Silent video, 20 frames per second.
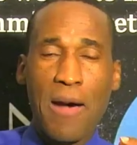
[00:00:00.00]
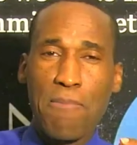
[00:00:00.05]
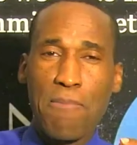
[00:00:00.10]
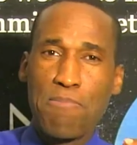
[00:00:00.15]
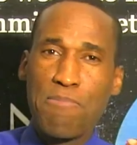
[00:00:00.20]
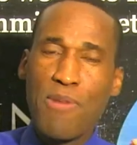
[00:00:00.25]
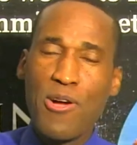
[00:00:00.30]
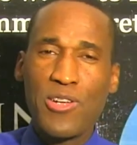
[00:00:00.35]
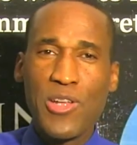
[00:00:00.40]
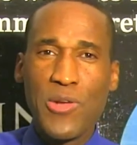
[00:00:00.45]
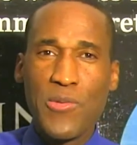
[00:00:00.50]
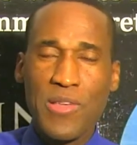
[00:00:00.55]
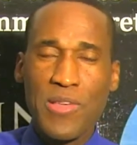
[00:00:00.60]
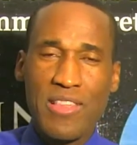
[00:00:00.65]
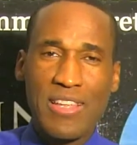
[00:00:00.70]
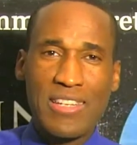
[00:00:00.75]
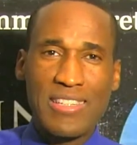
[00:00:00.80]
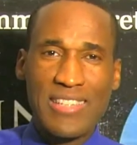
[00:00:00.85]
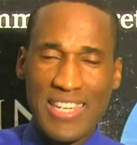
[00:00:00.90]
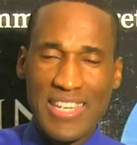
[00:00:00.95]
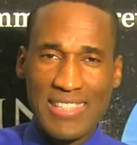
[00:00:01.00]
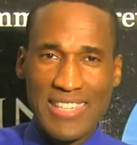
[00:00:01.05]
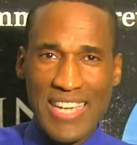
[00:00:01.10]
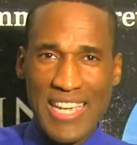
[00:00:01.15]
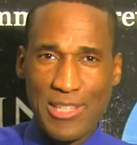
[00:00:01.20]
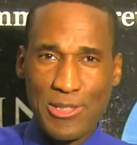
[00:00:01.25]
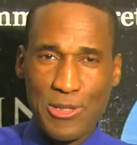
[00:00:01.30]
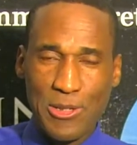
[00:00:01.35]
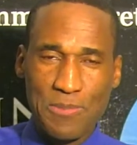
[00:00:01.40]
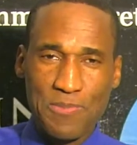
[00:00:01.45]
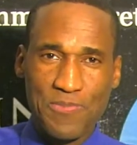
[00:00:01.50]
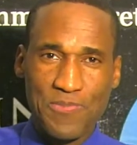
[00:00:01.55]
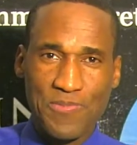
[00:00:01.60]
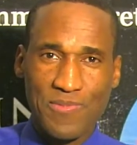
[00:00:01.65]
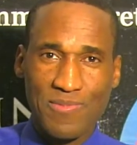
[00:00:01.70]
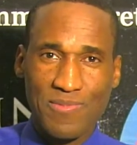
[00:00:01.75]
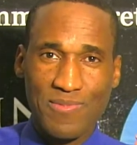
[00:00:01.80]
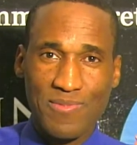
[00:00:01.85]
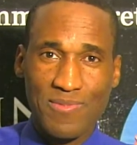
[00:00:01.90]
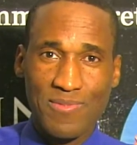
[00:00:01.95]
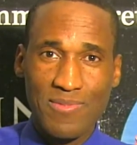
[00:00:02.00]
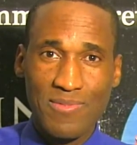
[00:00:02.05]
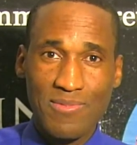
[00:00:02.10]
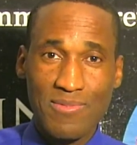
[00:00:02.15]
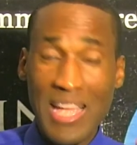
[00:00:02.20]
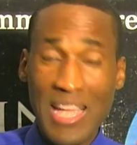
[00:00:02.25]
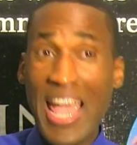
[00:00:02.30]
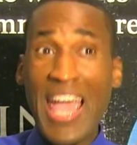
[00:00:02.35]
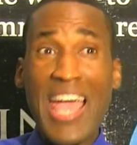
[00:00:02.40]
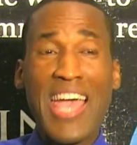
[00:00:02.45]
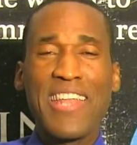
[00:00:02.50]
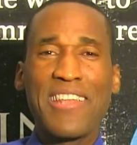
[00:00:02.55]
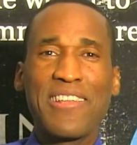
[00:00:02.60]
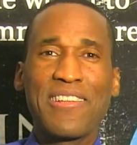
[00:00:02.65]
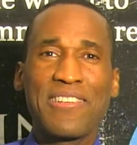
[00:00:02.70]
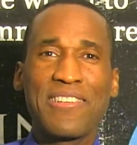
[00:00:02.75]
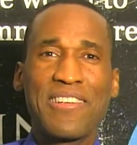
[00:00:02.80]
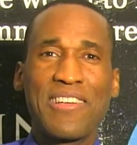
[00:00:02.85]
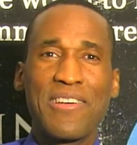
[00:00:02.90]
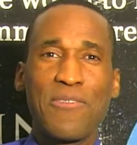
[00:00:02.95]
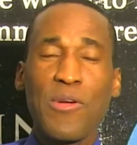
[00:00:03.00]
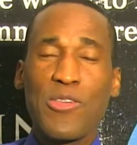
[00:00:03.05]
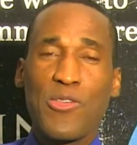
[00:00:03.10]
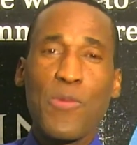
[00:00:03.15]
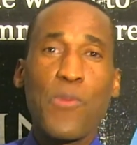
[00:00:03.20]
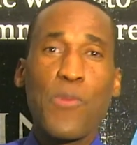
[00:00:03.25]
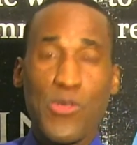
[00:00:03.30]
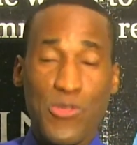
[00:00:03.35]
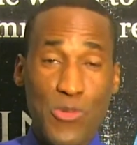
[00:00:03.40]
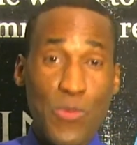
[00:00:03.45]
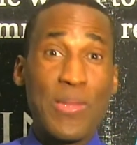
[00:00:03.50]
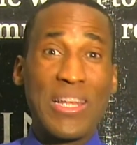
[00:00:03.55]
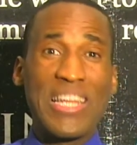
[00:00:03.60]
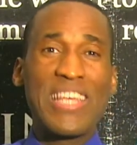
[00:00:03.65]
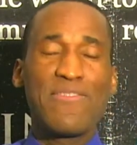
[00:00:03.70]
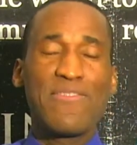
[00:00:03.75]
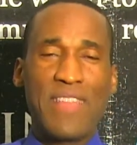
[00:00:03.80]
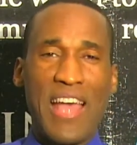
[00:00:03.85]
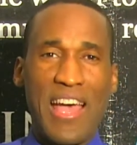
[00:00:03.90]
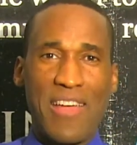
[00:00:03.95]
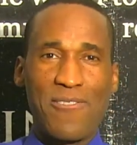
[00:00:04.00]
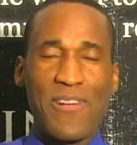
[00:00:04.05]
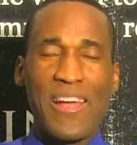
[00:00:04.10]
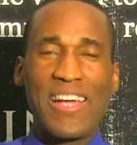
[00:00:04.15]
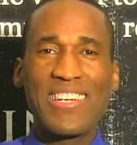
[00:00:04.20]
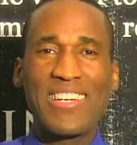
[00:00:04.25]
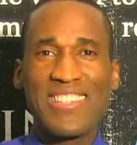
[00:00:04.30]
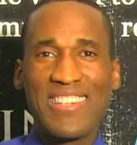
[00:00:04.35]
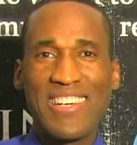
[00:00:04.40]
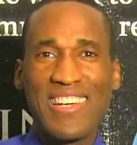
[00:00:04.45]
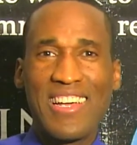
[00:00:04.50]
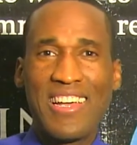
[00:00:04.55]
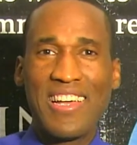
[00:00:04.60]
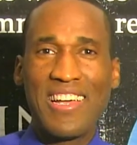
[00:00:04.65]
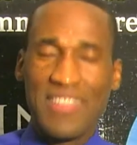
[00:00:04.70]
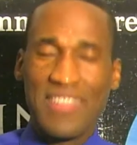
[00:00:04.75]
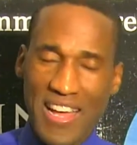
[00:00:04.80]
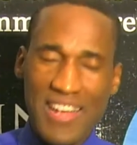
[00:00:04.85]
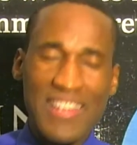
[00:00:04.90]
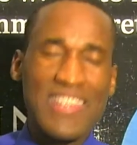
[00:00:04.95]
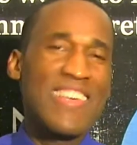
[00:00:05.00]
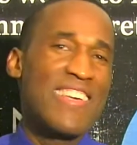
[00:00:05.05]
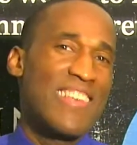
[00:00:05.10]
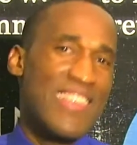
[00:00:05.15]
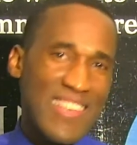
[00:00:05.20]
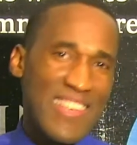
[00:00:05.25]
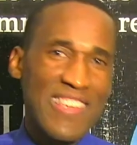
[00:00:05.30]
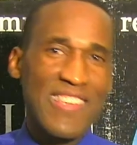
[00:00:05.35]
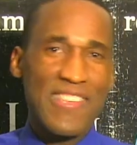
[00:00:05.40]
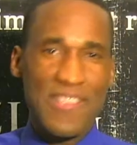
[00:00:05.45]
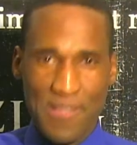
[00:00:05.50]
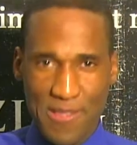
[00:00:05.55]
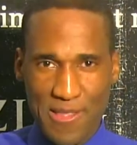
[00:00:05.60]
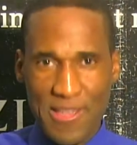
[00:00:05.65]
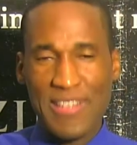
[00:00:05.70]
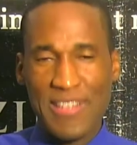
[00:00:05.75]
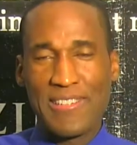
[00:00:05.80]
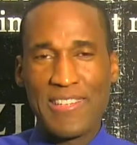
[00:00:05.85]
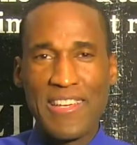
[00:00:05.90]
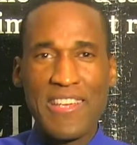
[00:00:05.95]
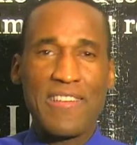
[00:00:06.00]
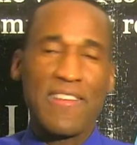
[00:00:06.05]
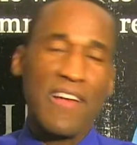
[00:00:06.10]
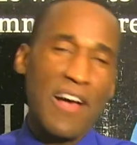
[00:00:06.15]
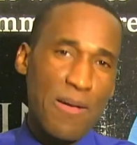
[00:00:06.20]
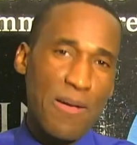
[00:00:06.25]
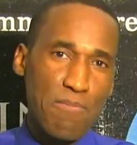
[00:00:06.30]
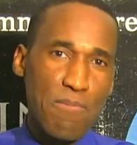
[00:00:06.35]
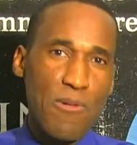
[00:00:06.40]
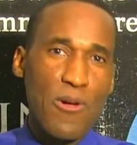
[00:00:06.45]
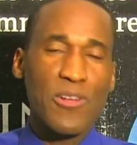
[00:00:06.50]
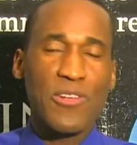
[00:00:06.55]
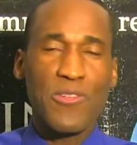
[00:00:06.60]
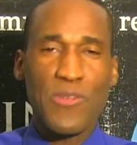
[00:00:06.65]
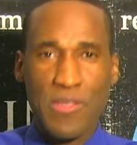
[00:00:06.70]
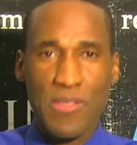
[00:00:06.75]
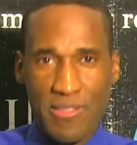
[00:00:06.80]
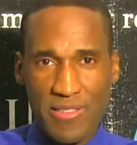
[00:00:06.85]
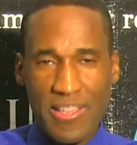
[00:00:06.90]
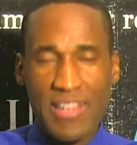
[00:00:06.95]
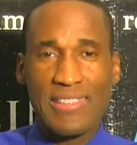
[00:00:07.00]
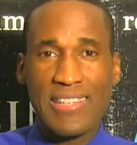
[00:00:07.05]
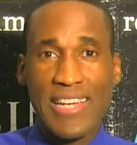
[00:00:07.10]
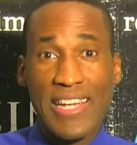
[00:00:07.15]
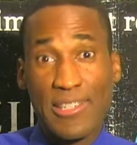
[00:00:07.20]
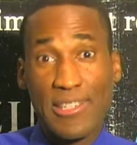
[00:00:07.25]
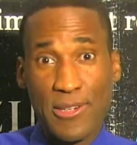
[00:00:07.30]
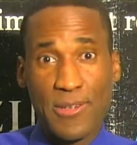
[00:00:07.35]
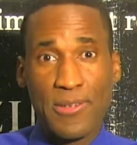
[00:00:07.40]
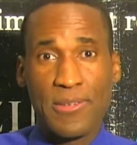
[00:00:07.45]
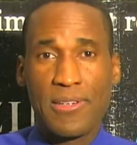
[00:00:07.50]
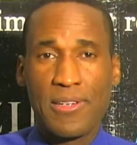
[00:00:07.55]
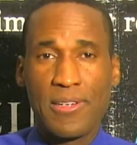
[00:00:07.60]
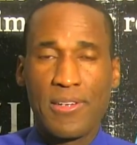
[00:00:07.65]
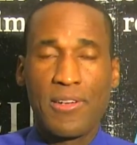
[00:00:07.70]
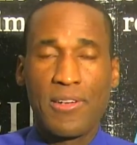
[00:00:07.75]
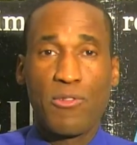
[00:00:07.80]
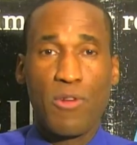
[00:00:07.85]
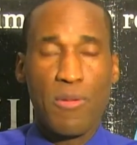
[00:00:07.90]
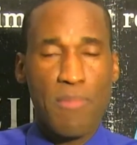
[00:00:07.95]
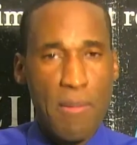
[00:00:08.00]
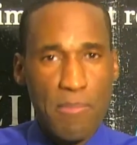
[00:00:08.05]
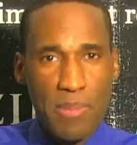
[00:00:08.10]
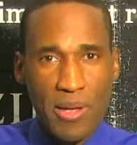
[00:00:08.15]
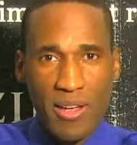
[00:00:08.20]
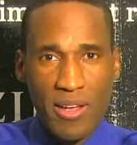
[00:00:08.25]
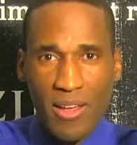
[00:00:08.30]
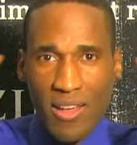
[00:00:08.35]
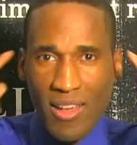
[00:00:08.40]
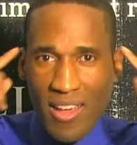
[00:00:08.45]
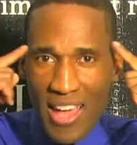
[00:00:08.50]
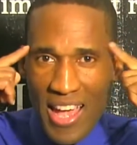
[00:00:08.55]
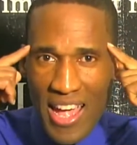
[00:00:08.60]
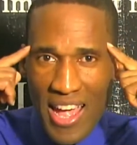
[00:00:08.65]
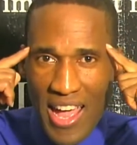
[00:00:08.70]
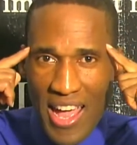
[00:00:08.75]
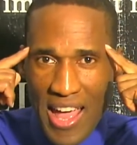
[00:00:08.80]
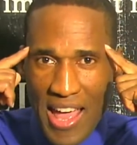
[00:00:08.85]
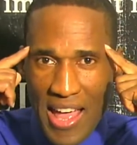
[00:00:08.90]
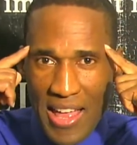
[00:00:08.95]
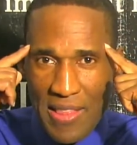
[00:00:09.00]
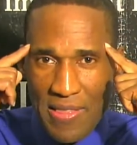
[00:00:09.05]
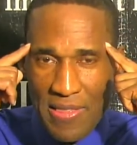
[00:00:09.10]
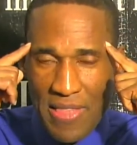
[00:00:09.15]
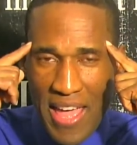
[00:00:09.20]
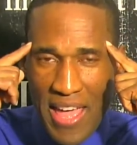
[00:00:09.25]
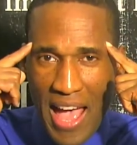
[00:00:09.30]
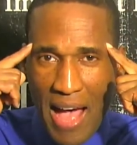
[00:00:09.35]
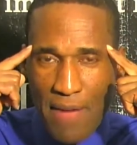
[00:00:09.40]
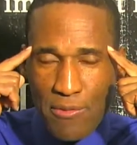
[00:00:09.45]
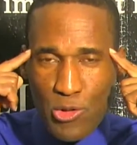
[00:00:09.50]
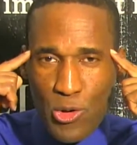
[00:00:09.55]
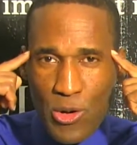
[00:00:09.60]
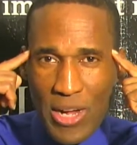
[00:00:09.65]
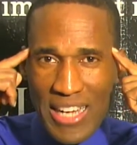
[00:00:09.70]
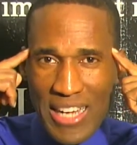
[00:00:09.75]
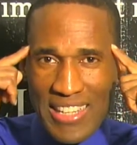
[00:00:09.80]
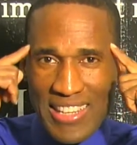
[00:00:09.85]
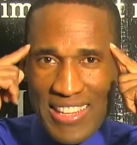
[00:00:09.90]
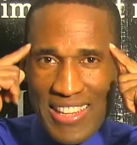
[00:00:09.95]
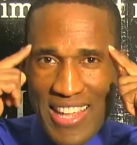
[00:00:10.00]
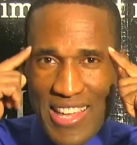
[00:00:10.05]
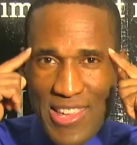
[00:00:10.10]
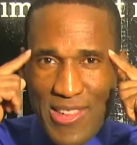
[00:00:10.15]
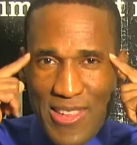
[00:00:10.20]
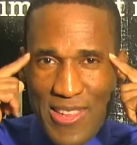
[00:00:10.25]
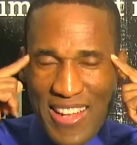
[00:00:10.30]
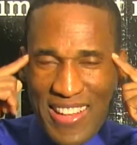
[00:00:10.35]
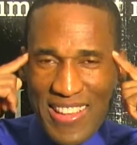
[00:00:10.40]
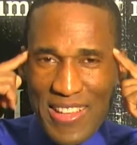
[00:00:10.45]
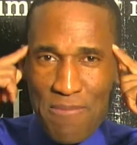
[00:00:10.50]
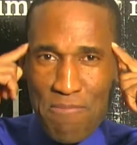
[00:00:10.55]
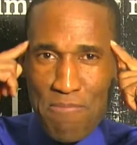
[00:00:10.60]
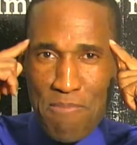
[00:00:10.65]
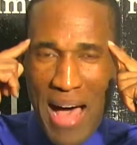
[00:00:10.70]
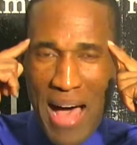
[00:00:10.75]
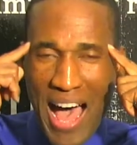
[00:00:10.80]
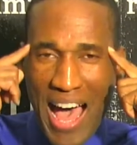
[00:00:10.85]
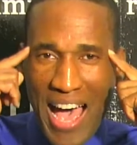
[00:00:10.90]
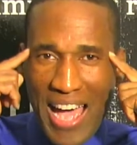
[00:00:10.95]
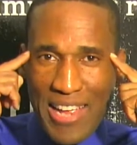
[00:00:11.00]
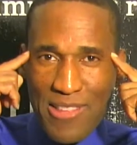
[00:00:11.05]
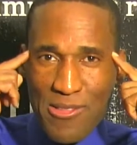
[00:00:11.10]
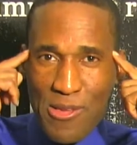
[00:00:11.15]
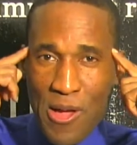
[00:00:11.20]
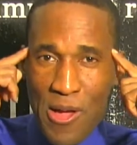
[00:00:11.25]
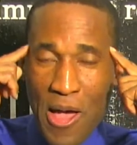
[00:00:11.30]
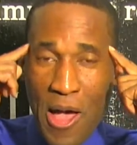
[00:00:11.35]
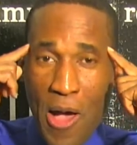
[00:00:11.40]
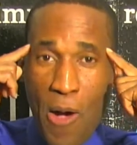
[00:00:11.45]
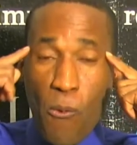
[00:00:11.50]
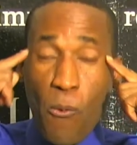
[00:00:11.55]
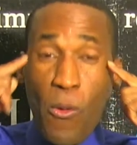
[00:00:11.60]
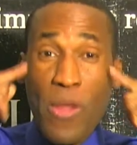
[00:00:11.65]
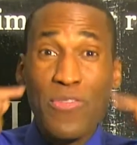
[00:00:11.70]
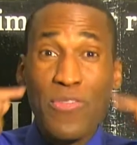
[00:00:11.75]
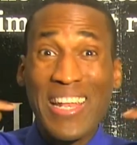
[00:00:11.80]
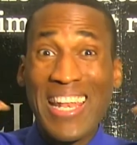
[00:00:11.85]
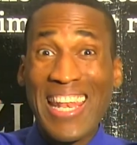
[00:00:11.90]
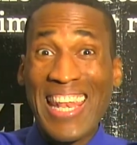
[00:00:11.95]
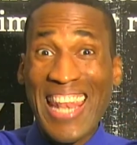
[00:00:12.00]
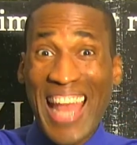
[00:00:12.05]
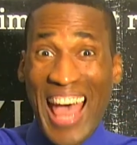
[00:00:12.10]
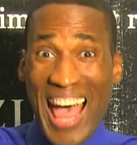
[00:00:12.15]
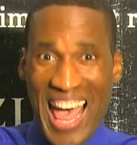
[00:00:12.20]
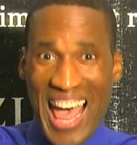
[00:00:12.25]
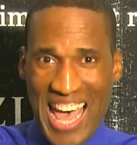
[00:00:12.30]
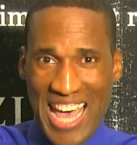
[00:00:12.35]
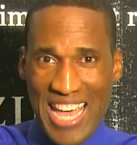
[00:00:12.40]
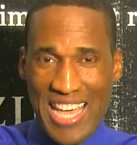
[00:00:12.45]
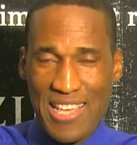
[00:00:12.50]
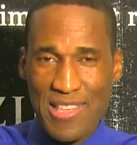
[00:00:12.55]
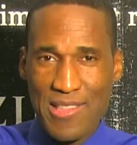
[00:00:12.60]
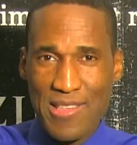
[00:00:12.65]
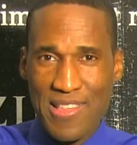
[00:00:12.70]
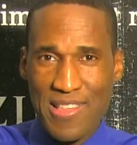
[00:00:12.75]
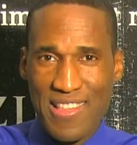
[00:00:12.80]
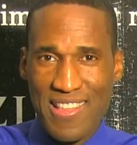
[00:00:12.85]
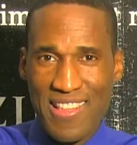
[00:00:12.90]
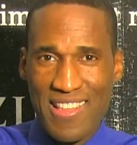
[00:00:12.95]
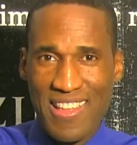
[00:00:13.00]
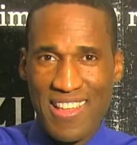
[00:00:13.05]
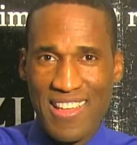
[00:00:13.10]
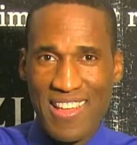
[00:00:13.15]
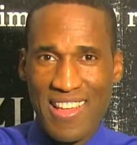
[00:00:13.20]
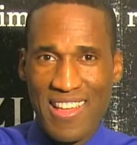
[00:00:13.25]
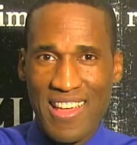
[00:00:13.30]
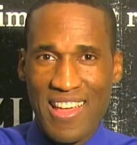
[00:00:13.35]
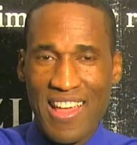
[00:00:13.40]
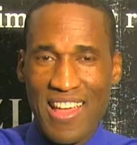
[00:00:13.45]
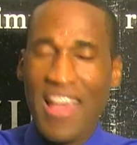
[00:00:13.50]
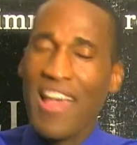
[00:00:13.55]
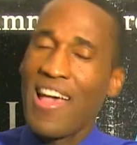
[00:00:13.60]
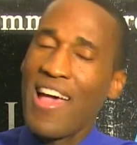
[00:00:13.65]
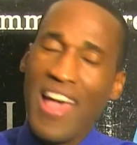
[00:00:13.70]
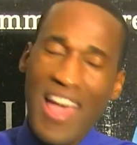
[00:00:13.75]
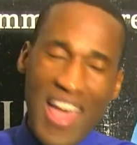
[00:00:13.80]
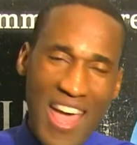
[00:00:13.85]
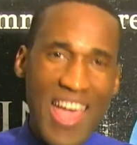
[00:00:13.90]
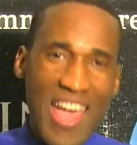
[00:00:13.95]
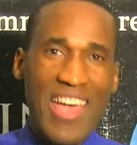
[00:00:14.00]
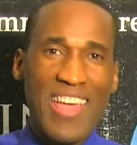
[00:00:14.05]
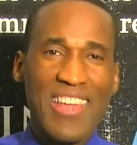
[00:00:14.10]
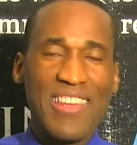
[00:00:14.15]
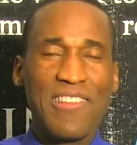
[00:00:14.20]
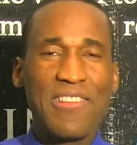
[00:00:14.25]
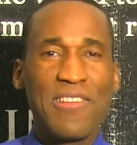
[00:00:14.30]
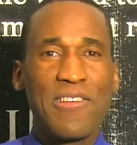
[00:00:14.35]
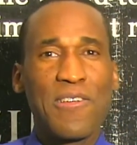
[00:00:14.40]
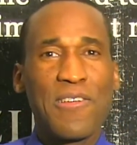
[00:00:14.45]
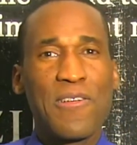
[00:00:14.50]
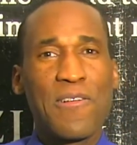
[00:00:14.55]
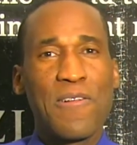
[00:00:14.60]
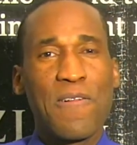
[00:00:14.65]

A murderous dictator. And we're supposed to believe that, right? That he is indeed a murderous dictator. Remember, they have to condition the mind with lies and